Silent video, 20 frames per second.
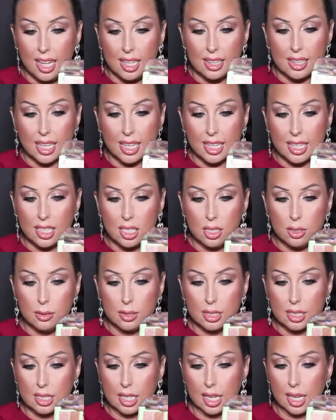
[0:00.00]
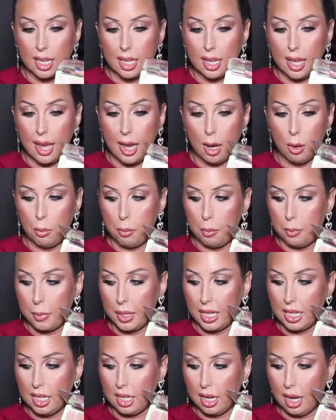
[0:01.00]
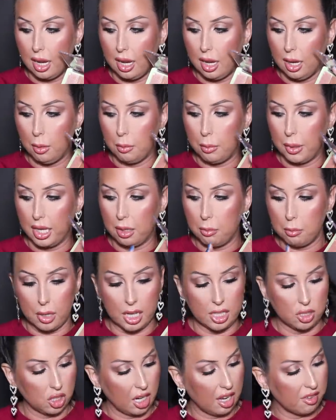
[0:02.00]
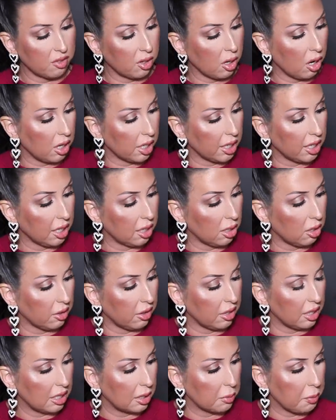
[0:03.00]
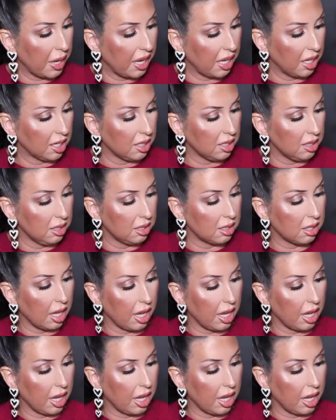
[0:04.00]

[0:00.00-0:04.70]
Like, can you see how beat up and much I've gone in on these pans?